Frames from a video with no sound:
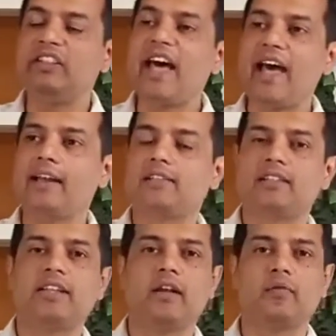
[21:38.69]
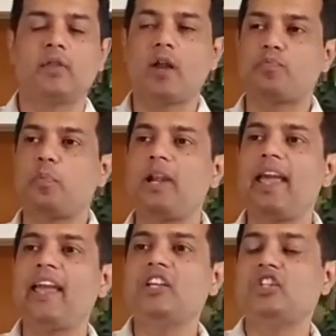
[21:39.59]
that
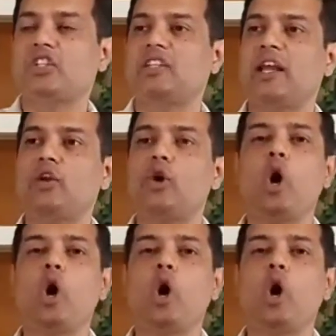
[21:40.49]
place that